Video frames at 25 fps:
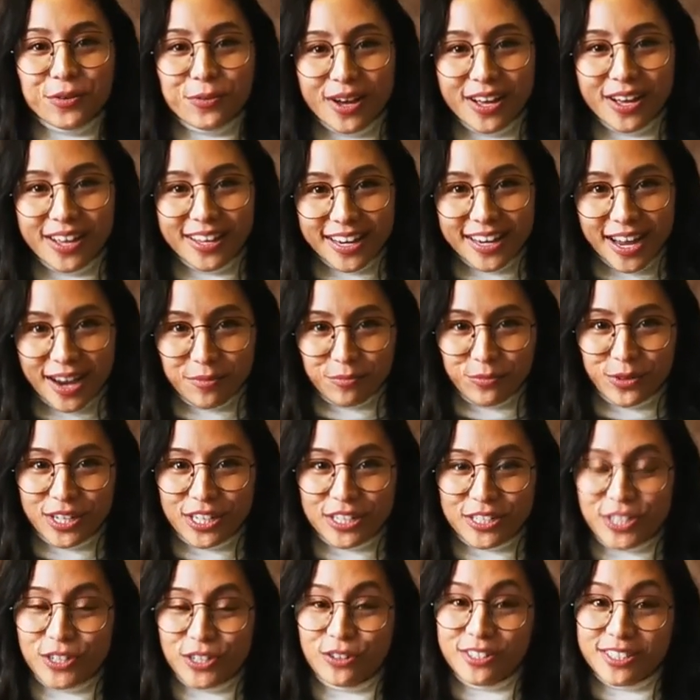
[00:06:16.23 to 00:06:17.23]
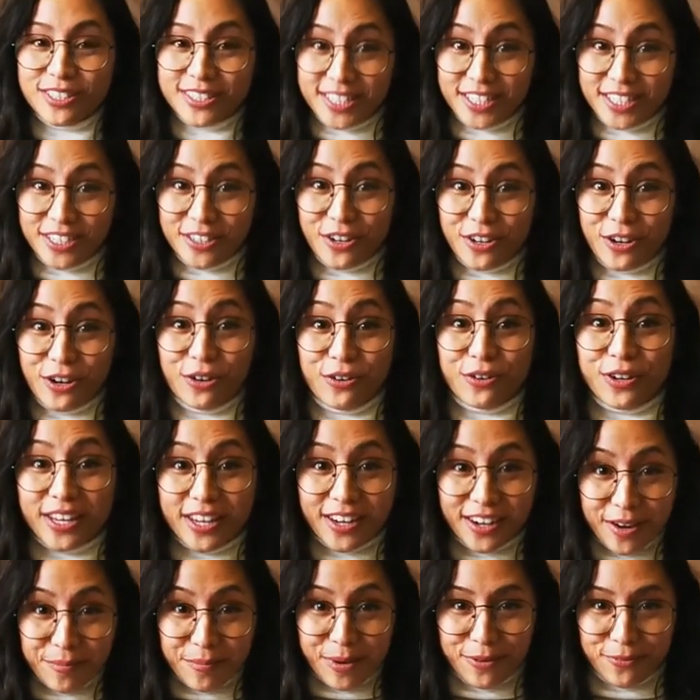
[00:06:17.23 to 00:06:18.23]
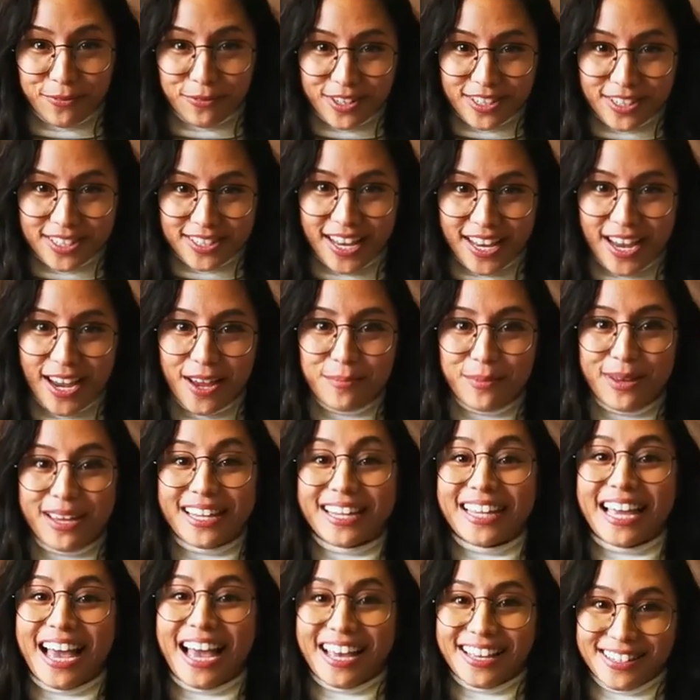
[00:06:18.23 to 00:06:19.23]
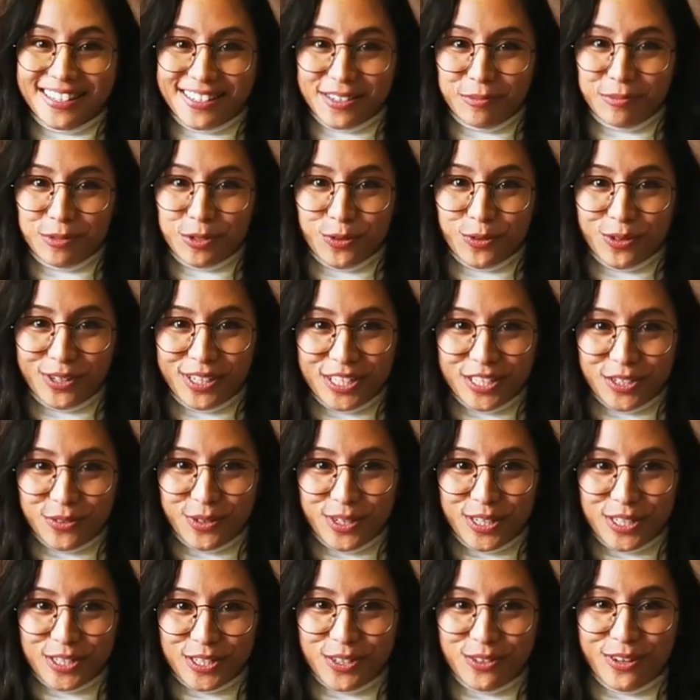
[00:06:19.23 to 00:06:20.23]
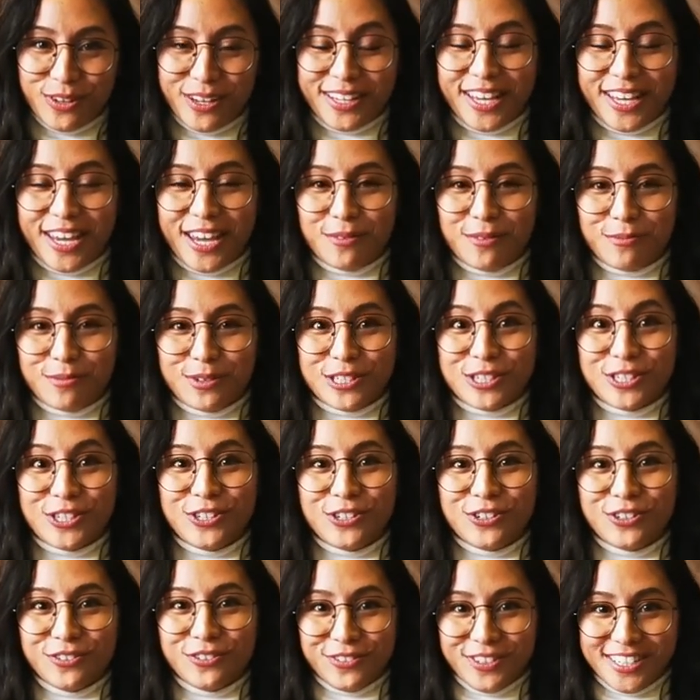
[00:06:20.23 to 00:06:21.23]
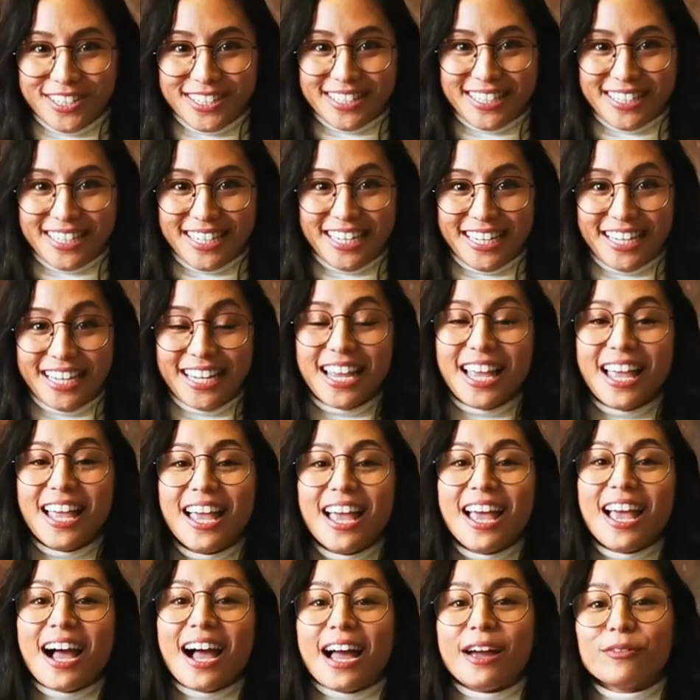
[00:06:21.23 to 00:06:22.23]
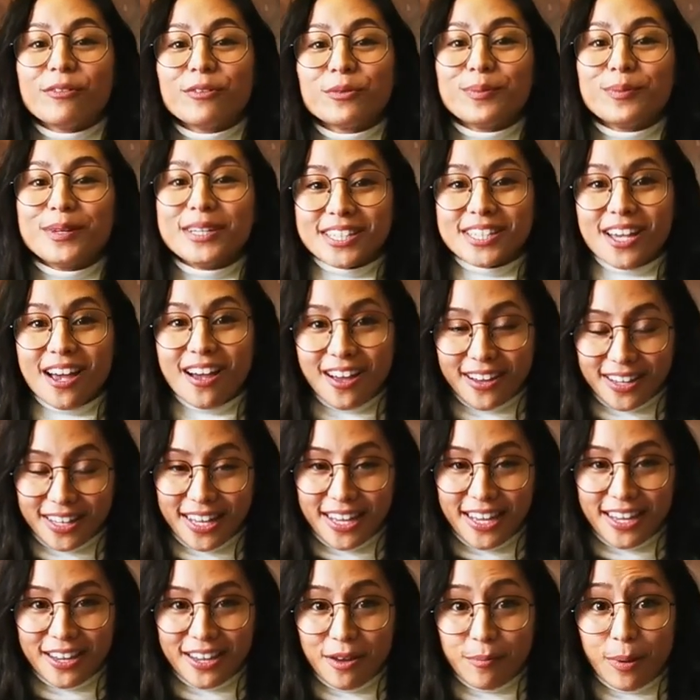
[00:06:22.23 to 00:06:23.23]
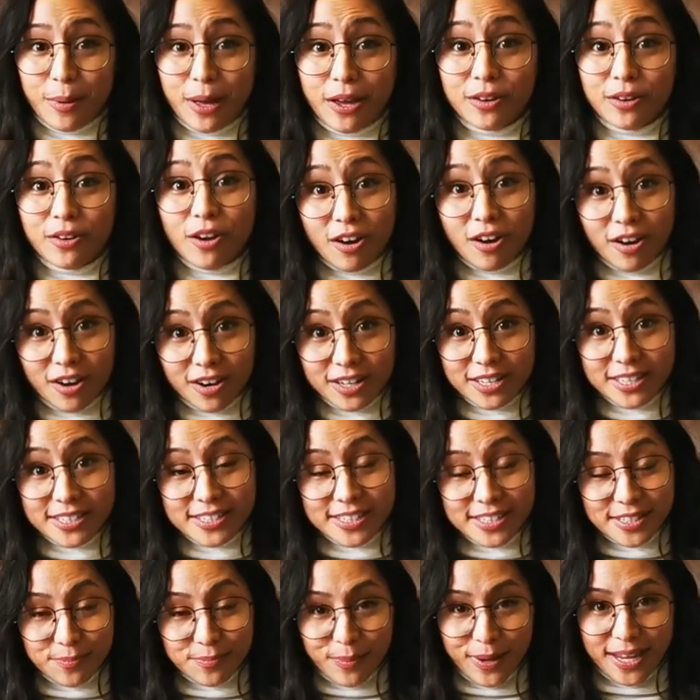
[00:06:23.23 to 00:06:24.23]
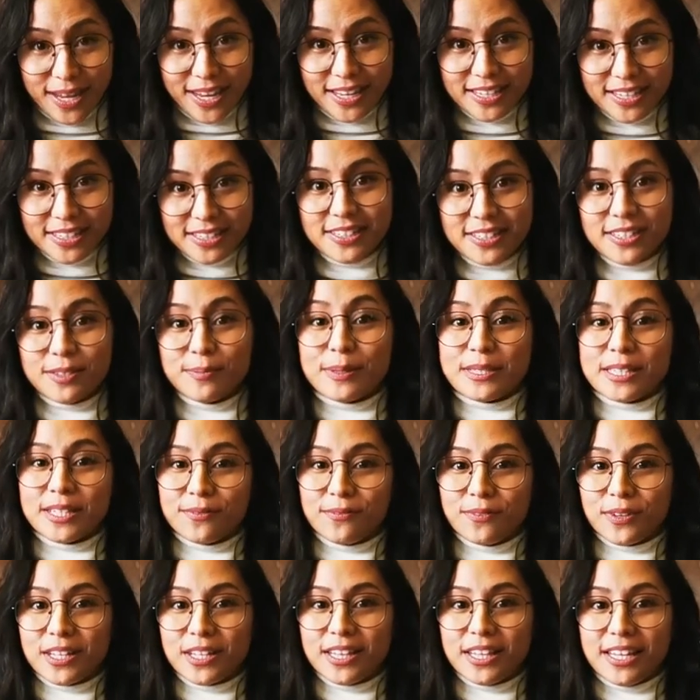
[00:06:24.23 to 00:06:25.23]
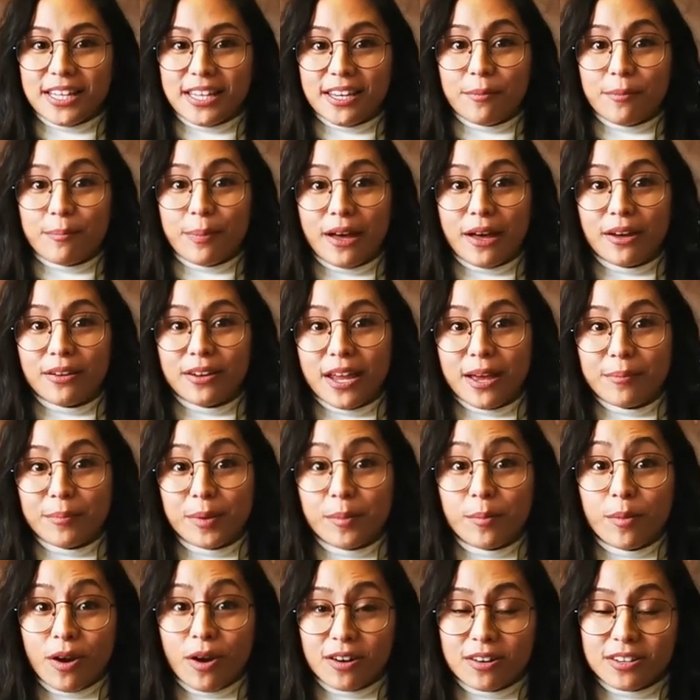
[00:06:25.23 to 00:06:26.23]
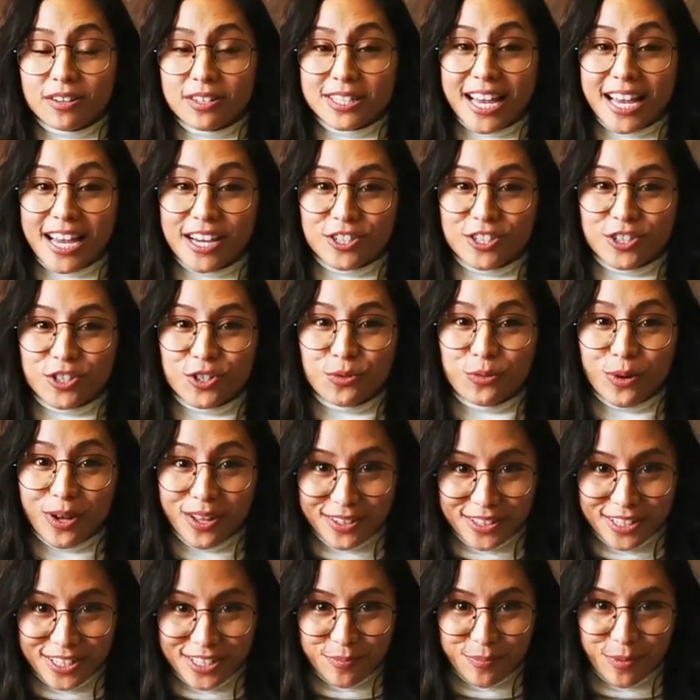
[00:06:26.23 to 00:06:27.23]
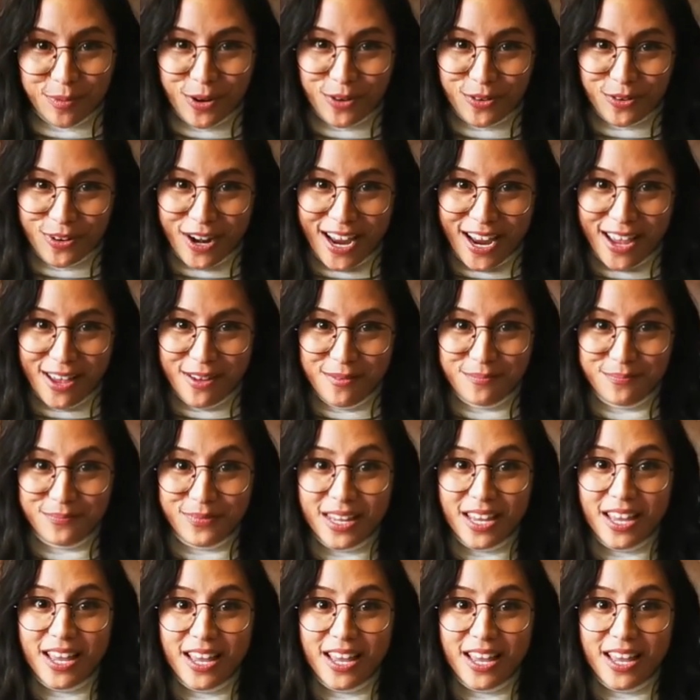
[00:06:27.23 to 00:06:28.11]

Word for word: everyone, I'm Reena Tolentino here at my first time at Chasm 2022 at Cambridge University. I will be talking about art in space, specifically about MMAARS' Astro Wellness program.